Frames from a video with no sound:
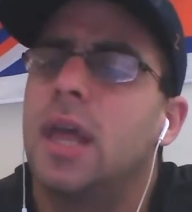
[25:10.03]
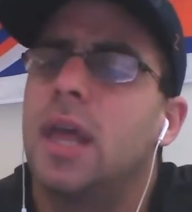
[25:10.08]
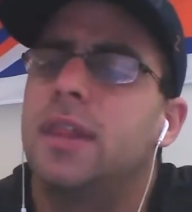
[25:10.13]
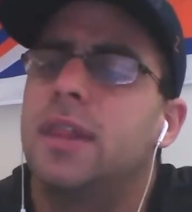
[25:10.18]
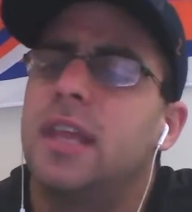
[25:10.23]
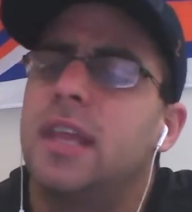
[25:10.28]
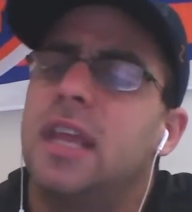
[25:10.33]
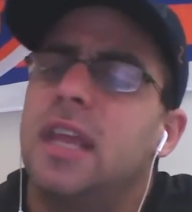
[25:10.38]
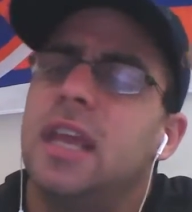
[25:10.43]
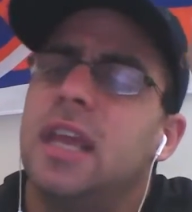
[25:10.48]

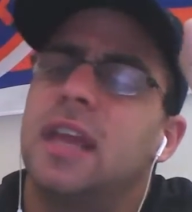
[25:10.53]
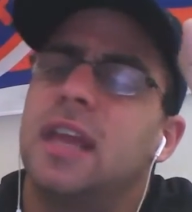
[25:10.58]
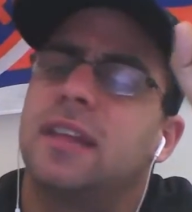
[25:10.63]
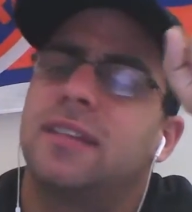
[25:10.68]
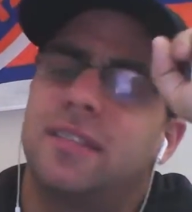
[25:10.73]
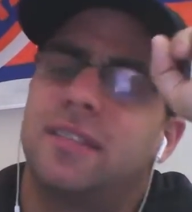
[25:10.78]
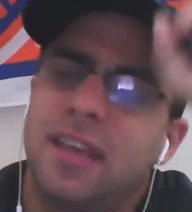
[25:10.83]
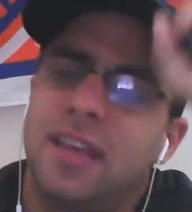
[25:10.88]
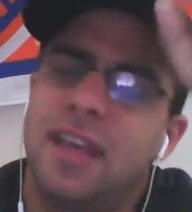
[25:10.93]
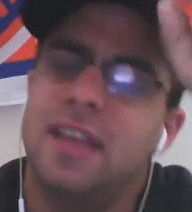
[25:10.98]
the
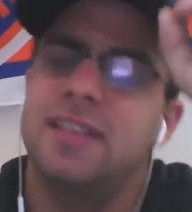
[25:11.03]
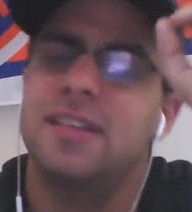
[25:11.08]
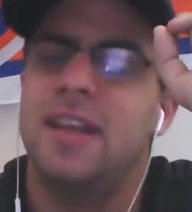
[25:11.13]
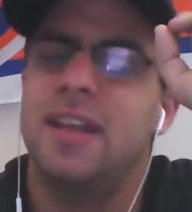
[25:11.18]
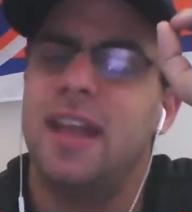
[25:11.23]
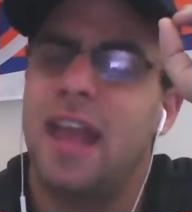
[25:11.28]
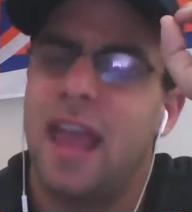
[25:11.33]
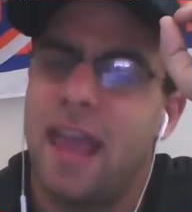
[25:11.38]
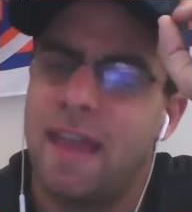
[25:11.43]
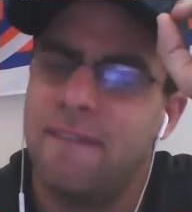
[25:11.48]

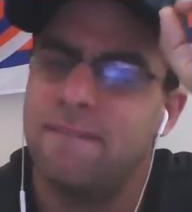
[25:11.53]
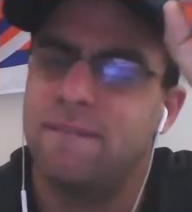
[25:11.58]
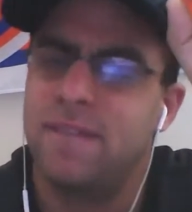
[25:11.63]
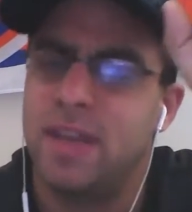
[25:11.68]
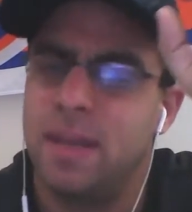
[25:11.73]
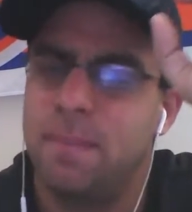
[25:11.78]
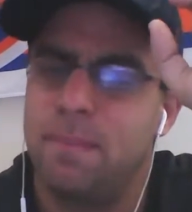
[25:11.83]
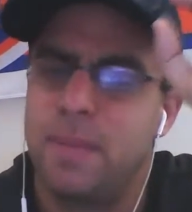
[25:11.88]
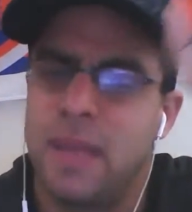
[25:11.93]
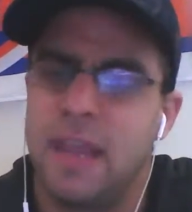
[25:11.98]
season
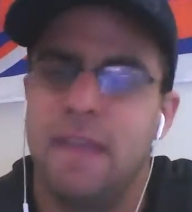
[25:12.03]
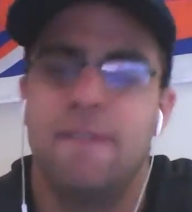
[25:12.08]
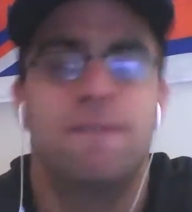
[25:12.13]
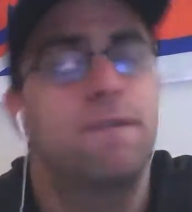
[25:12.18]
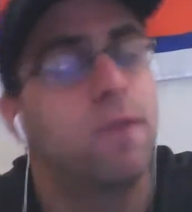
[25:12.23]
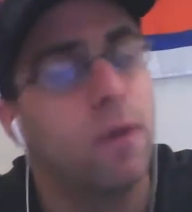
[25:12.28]
MVP